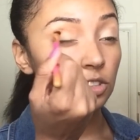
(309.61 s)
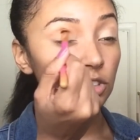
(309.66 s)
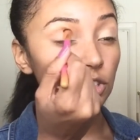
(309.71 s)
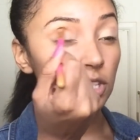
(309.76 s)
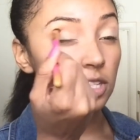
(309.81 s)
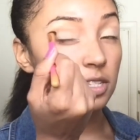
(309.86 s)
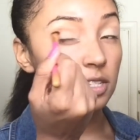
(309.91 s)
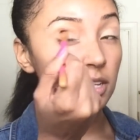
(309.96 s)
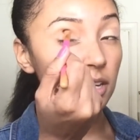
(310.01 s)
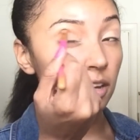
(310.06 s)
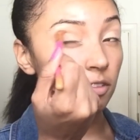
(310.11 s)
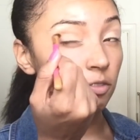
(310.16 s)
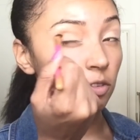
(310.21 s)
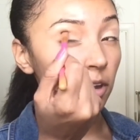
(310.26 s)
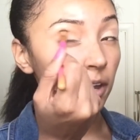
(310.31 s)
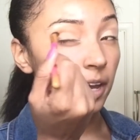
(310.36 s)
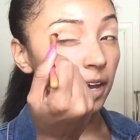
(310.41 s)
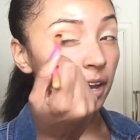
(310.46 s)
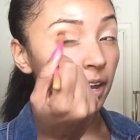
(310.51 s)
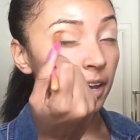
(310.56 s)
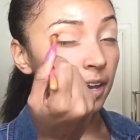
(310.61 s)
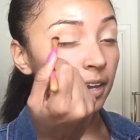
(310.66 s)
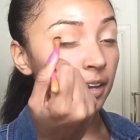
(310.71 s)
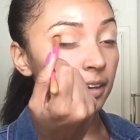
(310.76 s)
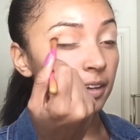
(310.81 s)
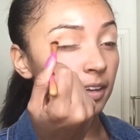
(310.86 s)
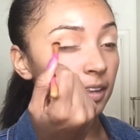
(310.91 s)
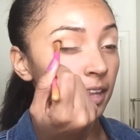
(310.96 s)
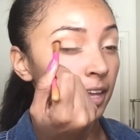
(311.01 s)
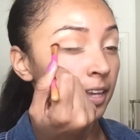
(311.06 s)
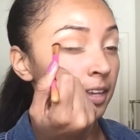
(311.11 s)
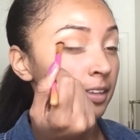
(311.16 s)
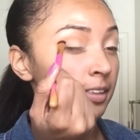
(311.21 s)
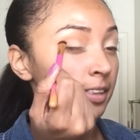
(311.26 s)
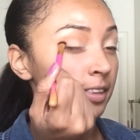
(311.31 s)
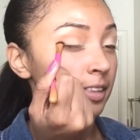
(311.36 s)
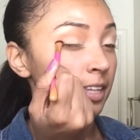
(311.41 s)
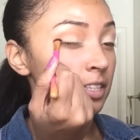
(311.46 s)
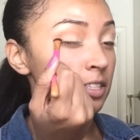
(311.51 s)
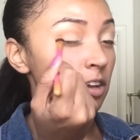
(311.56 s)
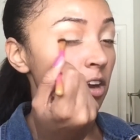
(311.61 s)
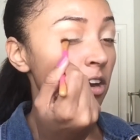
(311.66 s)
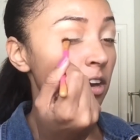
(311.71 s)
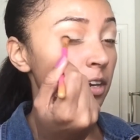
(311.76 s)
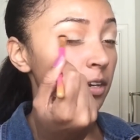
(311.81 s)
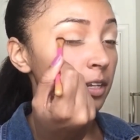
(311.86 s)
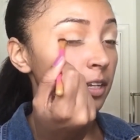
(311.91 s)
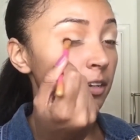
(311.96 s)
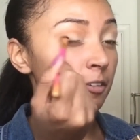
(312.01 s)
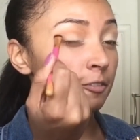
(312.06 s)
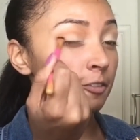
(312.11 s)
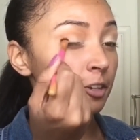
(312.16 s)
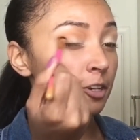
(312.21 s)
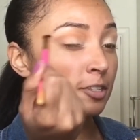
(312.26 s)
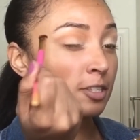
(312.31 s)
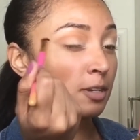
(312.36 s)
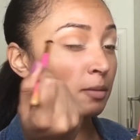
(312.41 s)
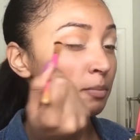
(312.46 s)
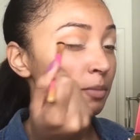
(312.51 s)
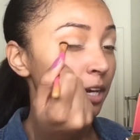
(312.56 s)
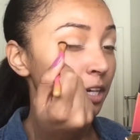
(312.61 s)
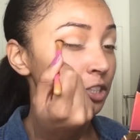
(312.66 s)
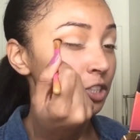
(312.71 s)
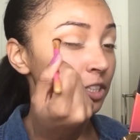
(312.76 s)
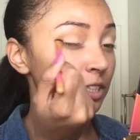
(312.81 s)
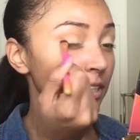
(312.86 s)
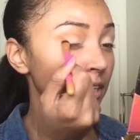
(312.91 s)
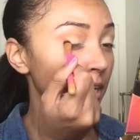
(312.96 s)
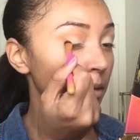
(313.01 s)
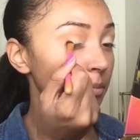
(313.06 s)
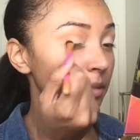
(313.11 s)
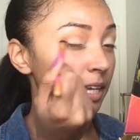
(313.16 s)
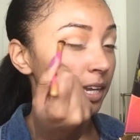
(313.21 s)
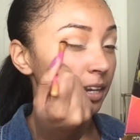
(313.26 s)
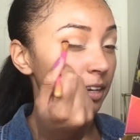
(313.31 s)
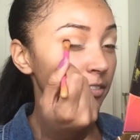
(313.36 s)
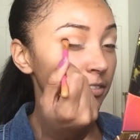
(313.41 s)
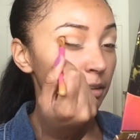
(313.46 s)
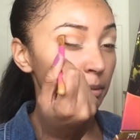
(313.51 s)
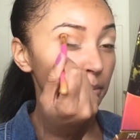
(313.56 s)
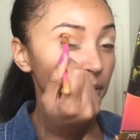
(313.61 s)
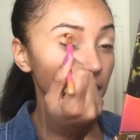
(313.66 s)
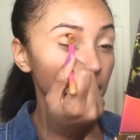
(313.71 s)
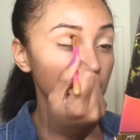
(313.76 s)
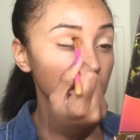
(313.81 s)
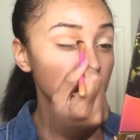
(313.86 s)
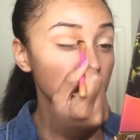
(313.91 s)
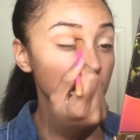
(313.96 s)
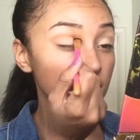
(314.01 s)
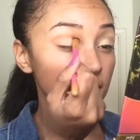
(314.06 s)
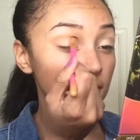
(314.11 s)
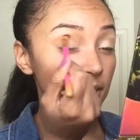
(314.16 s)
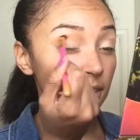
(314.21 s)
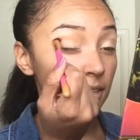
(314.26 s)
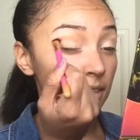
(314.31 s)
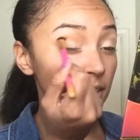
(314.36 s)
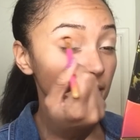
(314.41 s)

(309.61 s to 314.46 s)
Just an FYI, like that's already a first impression that I'm getting from this.